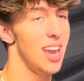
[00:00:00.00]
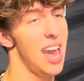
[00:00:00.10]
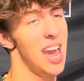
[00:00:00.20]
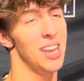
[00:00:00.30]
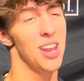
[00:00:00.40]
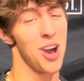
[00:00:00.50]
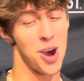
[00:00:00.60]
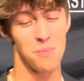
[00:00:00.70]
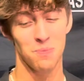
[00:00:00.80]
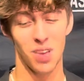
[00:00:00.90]
And
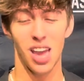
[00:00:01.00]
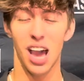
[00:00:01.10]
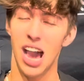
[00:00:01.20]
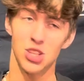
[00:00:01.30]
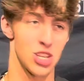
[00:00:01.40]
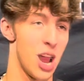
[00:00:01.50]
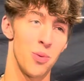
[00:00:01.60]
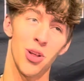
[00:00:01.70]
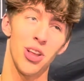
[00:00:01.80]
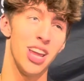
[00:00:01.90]
um, I just, I
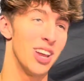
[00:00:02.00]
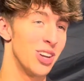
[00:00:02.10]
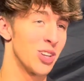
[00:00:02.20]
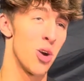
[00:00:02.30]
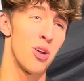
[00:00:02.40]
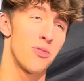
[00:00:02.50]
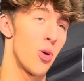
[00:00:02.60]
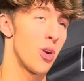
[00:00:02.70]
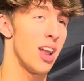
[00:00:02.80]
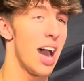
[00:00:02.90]
really, going
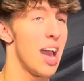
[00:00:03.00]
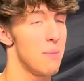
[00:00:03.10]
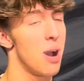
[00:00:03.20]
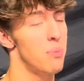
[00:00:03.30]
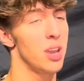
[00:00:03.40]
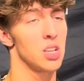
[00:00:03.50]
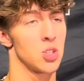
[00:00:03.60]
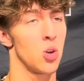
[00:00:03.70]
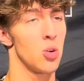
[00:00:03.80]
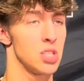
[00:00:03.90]
forward, I, my biggest
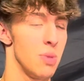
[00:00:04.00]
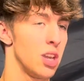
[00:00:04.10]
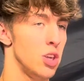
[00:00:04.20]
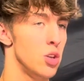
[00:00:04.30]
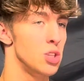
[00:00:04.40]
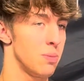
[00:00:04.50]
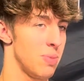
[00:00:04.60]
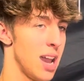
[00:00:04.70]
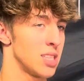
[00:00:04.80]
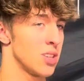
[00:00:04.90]
goal is to make a huge
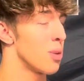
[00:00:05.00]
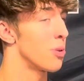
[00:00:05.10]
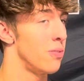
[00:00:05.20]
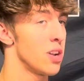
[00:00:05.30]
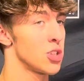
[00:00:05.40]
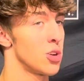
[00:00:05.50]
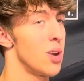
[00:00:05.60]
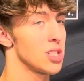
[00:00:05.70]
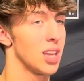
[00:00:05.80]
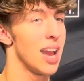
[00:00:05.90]
impact on professional
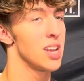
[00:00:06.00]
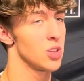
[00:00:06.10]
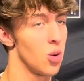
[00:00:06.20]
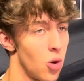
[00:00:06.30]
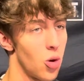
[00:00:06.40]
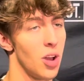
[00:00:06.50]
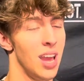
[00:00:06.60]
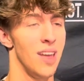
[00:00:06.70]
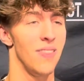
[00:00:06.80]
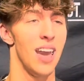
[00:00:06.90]
wrestling as a whole
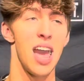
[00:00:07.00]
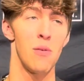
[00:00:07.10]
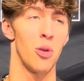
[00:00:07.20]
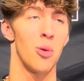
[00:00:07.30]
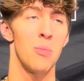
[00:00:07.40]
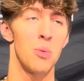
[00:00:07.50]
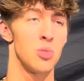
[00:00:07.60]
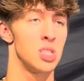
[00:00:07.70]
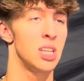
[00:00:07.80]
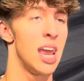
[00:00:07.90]
and that everyone
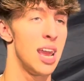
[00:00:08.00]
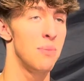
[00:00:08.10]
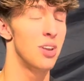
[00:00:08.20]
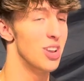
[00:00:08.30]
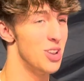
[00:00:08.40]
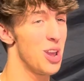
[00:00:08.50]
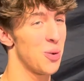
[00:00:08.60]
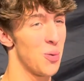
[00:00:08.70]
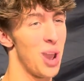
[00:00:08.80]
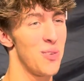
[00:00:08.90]
remembers the name Nick
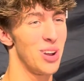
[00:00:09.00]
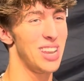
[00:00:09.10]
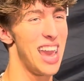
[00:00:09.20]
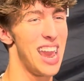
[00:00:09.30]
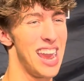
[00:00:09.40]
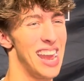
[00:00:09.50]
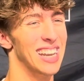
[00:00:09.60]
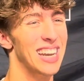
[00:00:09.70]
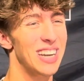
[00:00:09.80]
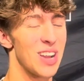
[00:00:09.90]
Wayne one day.
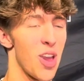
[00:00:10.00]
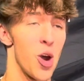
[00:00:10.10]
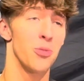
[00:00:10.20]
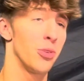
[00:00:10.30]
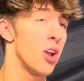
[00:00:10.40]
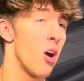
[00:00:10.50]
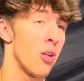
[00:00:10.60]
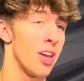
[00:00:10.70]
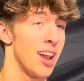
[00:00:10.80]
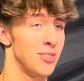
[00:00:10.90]
And hopefully all
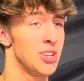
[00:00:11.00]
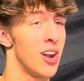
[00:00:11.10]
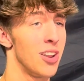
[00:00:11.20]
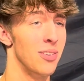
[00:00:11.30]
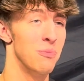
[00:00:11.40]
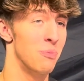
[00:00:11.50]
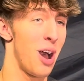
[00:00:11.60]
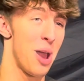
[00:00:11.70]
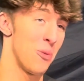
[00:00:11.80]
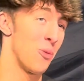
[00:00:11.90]
that I've done
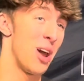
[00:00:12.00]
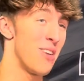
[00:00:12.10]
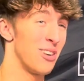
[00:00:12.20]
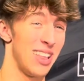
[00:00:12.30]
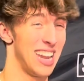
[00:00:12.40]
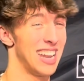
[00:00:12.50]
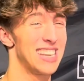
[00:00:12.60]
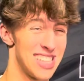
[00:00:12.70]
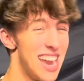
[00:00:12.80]
by whenever that is.